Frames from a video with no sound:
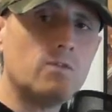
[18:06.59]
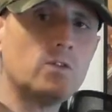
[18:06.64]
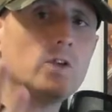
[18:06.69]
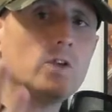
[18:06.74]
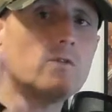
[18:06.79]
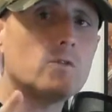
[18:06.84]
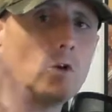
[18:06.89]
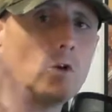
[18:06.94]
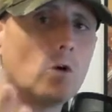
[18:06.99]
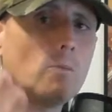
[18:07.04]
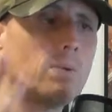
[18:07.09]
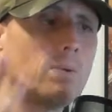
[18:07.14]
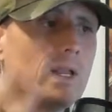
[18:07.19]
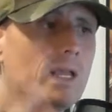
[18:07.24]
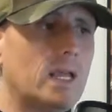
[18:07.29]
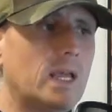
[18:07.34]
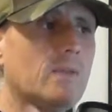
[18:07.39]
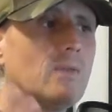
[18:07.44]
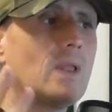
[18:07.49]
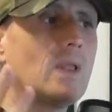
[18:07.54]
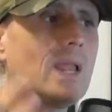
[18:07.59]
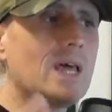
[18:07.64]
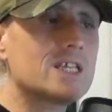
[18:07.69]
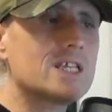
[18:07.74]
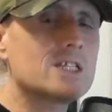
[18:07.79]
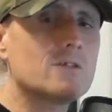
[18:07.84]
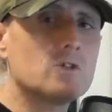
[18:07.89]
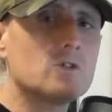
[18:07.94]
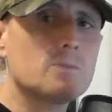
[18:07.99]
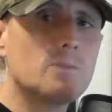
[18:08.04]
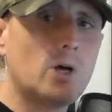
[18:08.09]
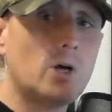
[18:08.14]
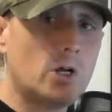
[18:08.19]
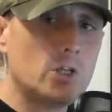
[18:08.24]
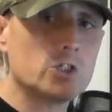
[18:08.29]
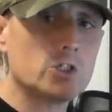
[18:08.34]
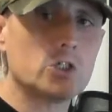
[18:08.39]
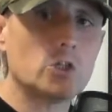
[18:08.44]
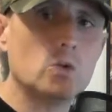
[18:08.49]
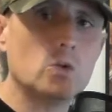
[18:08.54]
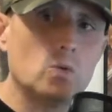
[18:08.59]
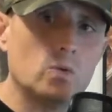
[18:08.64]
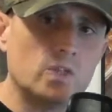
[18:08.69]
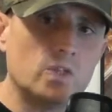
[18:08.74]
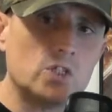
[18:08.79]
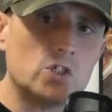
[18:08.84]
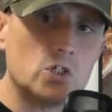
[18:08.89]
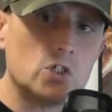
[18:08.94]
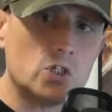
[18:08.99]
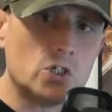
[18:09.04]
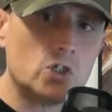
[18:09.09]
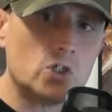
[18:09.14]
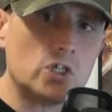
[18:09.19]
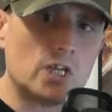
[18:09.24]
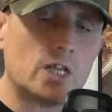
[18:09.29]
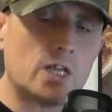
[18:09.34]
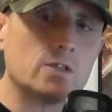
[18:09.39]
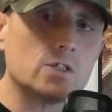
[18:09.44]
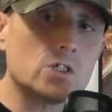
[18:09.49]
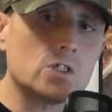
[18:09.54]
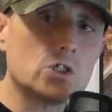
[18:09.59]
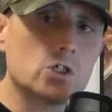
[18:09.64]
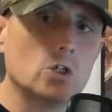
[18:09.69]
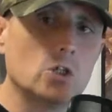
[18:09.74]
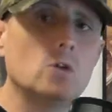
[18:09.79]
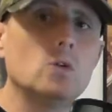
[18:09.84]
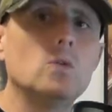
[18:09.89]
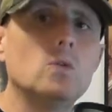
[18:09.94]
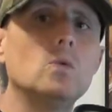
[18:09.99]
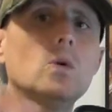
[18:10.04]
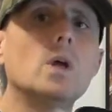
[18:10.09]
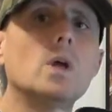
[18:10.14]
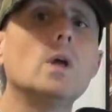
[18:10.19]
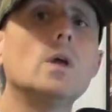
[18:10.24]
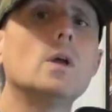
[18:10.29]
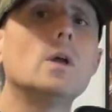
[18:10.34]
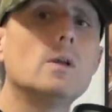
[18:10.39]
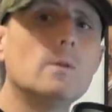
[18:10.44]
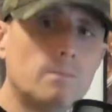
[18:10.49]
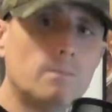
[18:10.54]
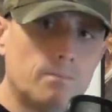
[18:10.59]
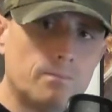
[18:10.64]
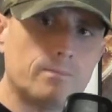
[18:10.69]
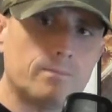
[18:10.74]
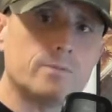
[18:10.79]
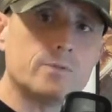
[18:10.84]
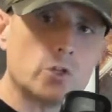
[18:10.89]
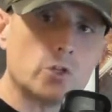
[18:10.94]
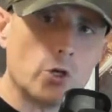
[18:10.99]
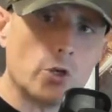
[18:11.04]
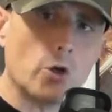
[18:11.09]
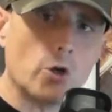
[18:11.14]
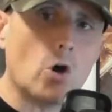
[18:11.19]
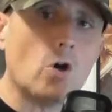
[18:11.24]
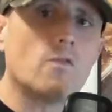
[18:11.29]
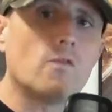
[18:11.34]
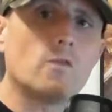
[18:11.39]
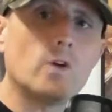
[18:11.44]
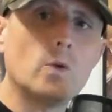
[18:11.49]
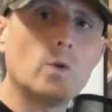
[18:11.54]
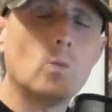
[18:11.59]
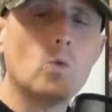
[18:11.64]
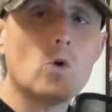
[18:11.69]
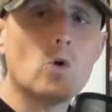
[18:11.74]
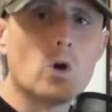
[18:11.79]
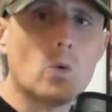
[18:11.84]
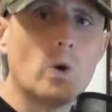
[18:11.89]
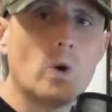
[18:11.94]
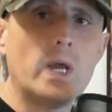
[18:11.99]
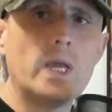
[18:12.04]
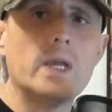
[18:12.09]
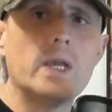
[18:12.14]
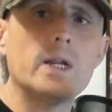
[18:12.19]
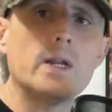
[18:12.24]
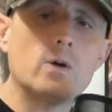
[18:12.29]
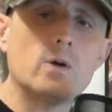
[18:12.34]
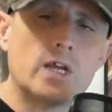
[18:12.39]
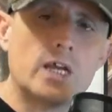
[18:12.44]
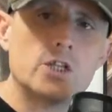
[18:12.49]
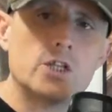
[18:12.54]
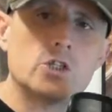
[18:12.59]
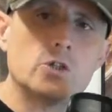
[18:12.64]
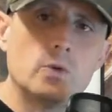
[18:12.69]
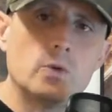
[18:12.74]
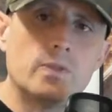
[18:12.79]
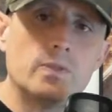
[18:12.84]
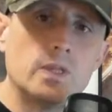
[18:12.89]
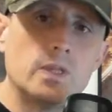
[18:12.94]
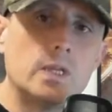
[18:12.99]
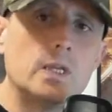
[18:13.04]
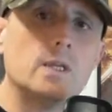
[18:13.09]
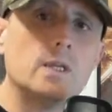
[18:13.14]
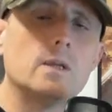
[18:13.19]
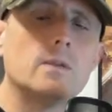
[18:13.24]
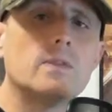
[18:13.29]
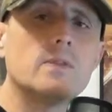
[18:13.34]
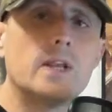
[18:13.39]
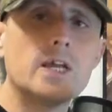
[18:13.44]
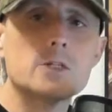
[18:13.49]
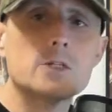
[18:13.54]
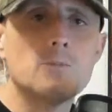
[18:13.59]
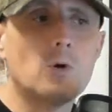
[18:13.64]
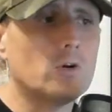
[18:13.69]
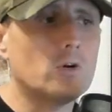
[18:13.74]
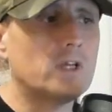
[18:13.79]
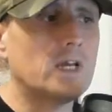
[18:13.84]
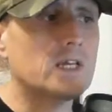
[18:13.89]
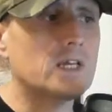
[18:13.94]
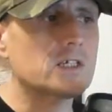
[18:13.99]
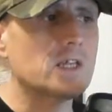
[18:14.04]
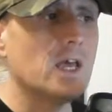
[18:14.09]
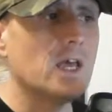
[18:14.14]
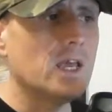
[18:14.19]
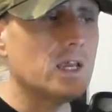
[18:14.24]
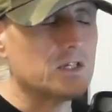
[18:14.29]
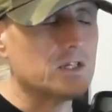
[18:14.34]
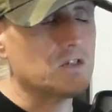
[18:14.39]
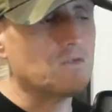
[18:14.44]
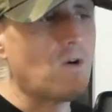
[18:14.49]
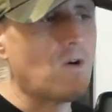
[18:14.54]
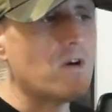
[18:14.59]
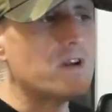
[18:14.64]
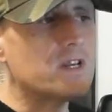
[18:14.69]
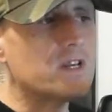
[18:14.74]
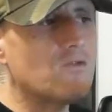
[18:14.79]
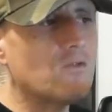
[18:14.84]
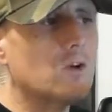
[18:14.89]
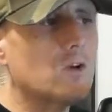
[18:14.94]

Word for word: If you've not played The Last of Us Part 2, this is your chance to turn off and walk away and I'll catch you in the the next podcast because it's very